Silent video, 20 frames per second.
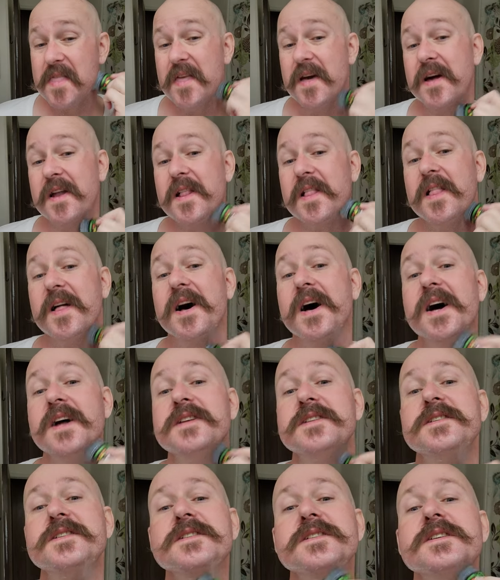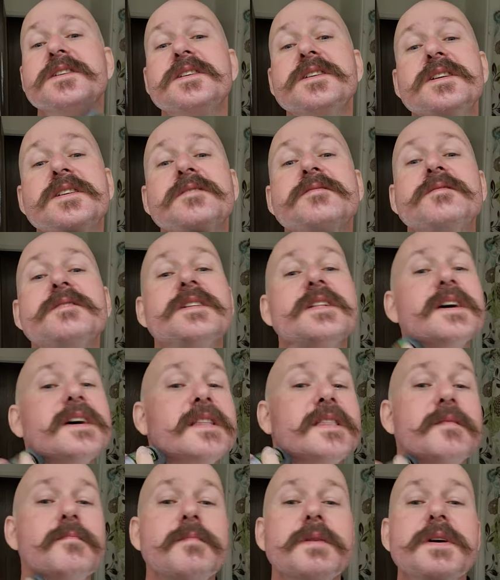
Not a lot, just enough. I like the